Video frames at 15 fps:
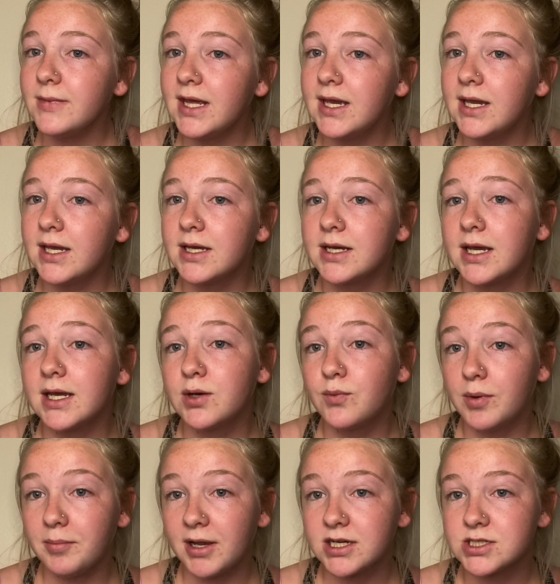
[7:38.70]
and I had
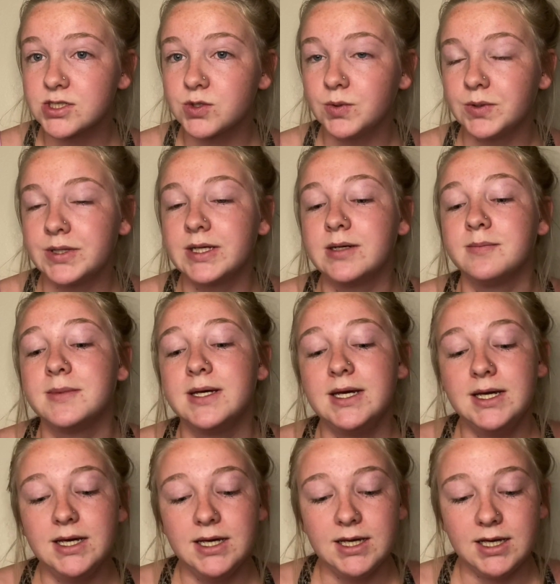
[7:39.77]
went back to school with him,
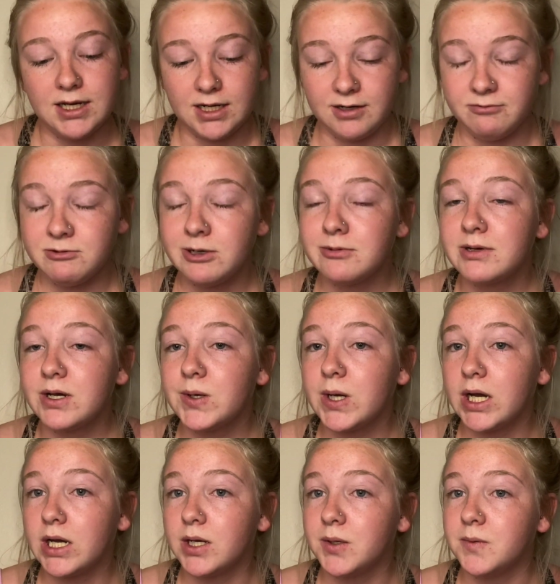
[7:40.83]
and I found out
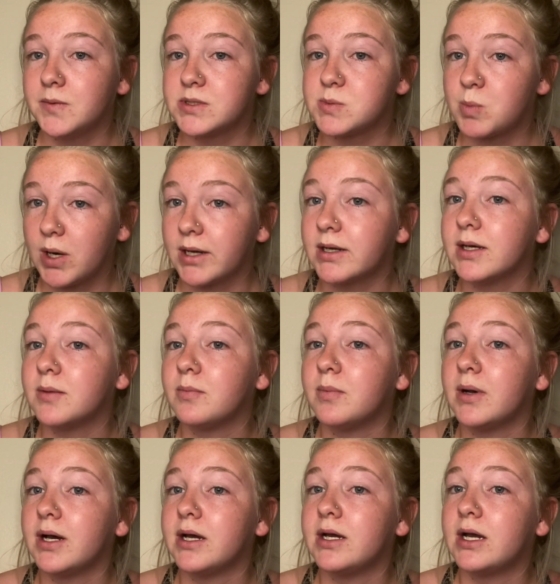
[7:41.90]
I was pregnant,
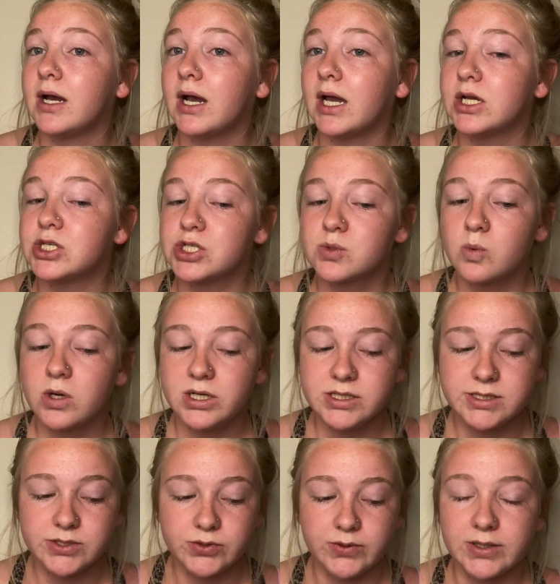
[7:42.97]
but I just wanted
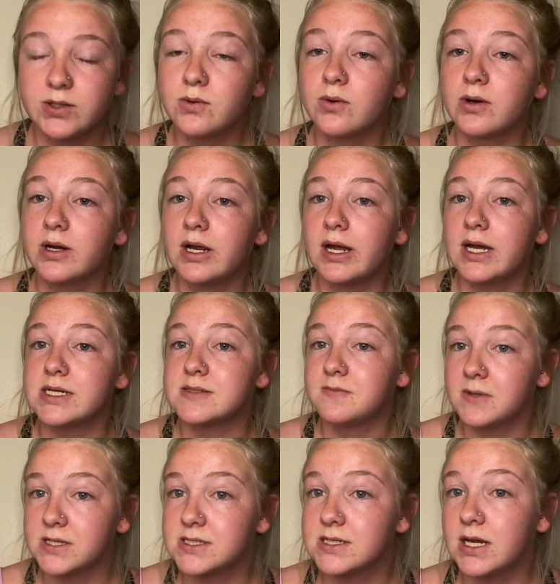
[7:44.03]
to ignore it as
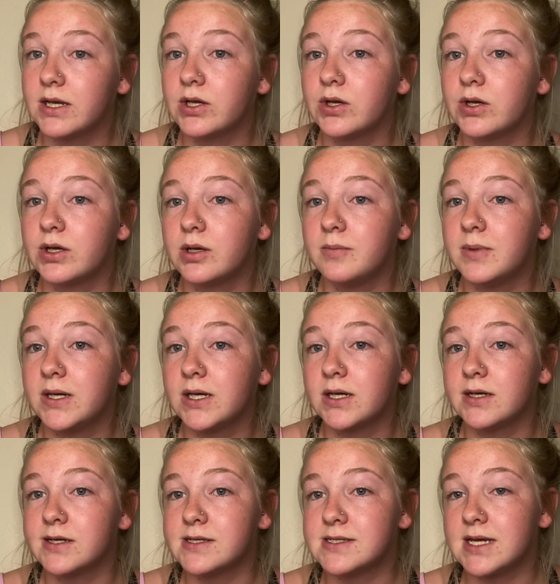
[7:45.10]
best I could
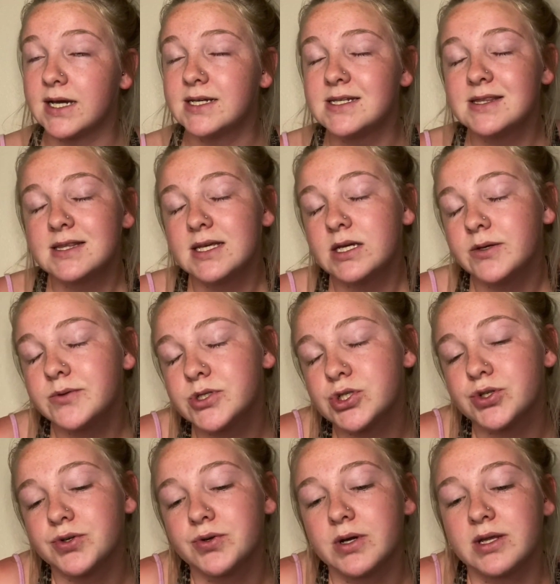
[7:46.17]
because I didn't think it was
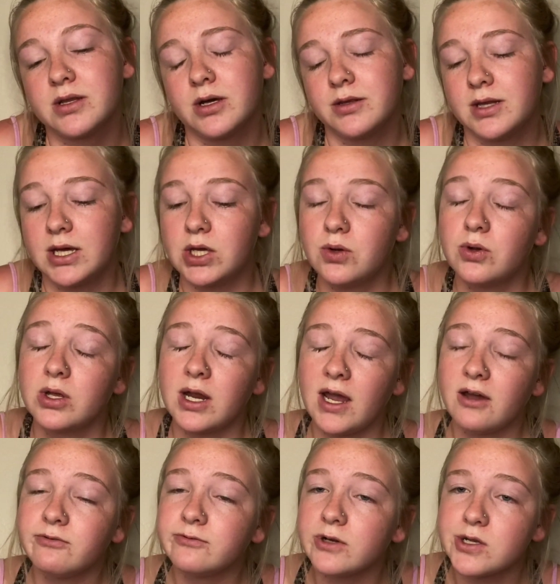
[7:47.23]
true. I thought that you could
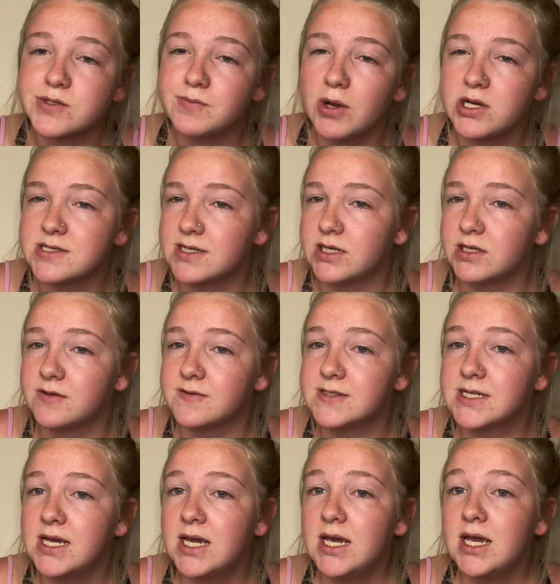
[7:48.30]
have false positives.
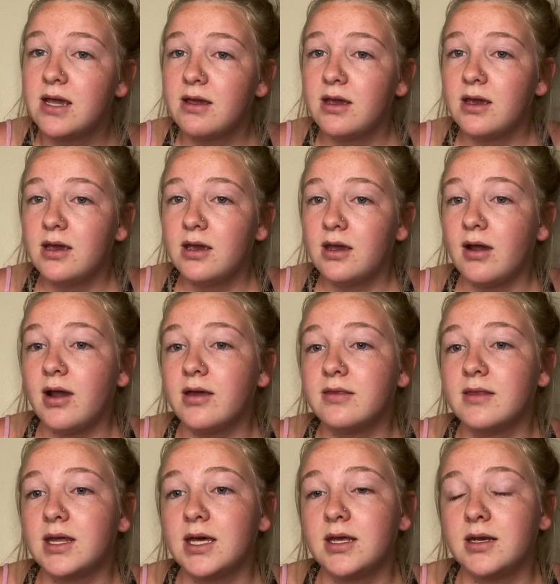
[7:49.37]
And
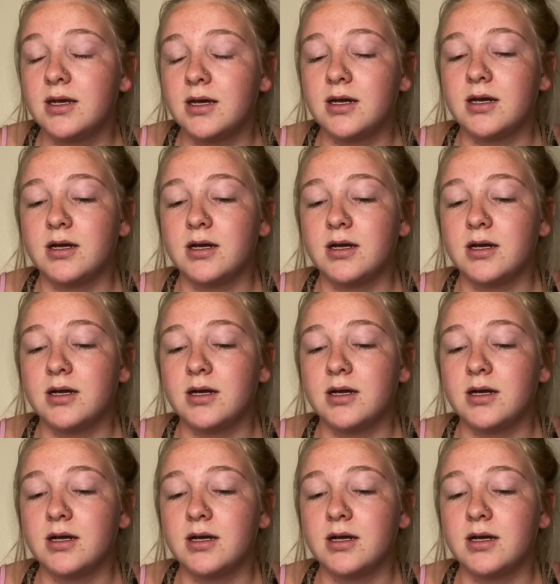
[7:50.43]
then